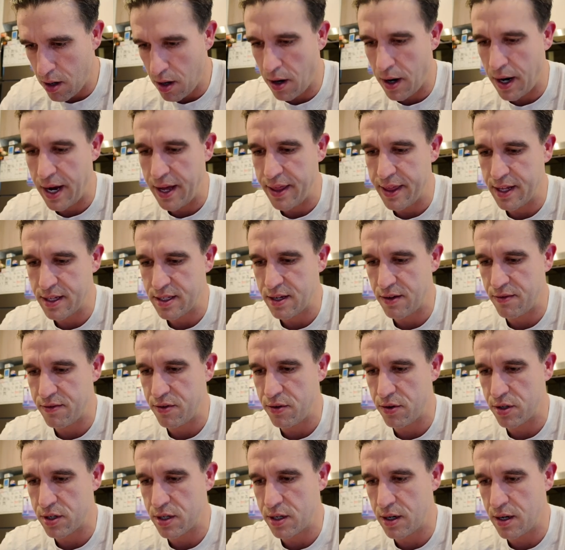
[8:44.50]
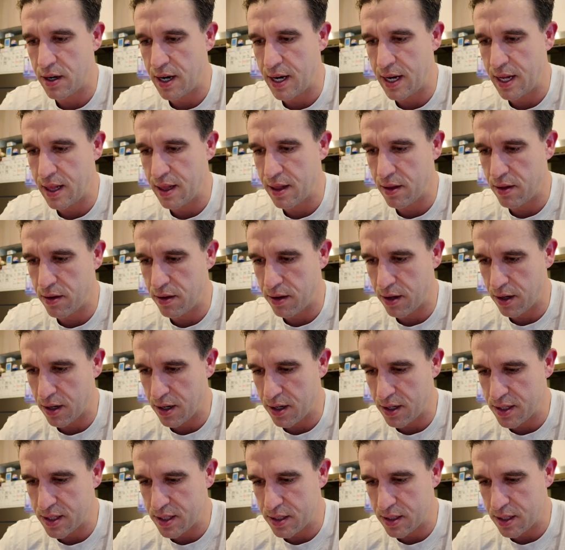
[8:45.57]
Alright, that's unfortunate. Alright, you're
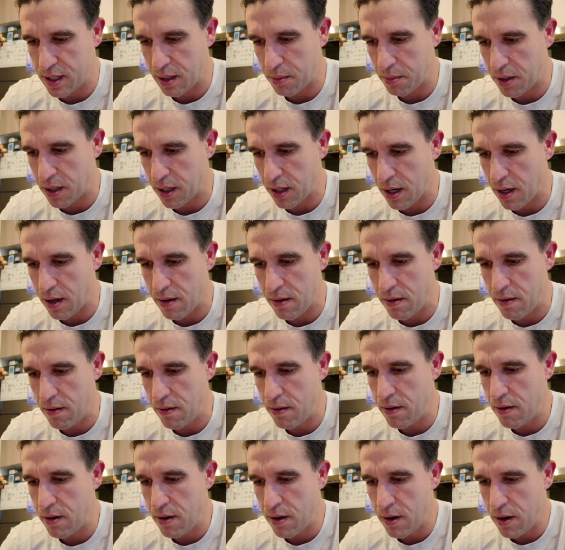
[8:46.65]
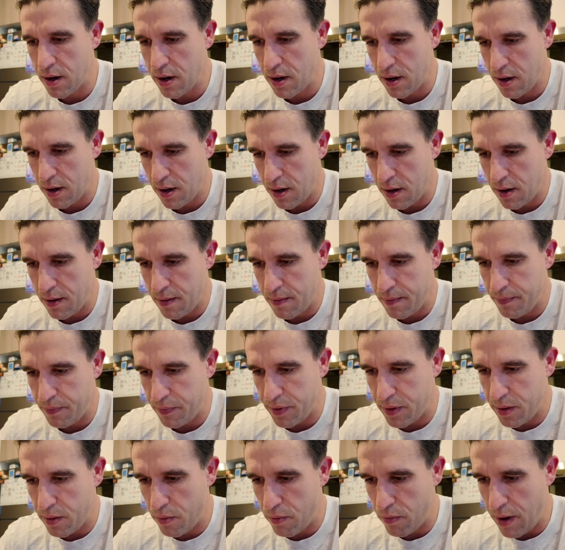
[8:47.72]
going to see me go
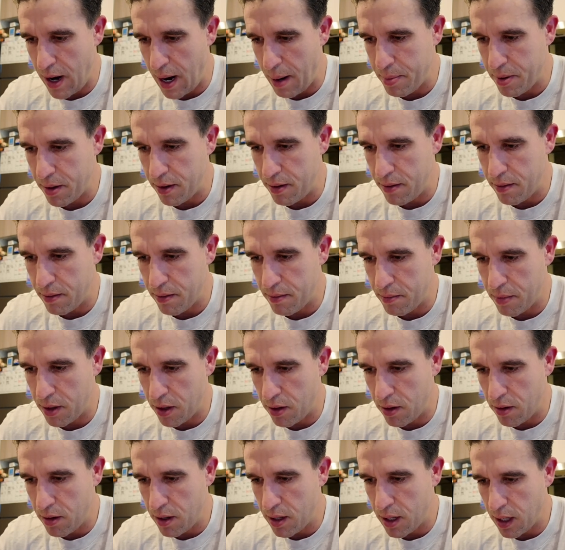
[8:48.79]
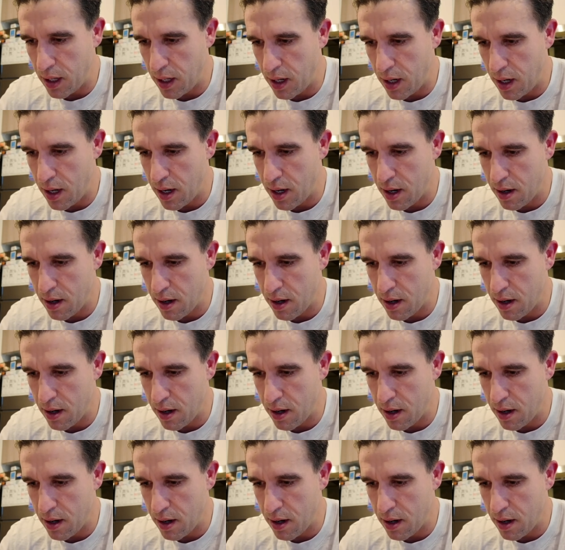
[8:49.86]
rapid mute here.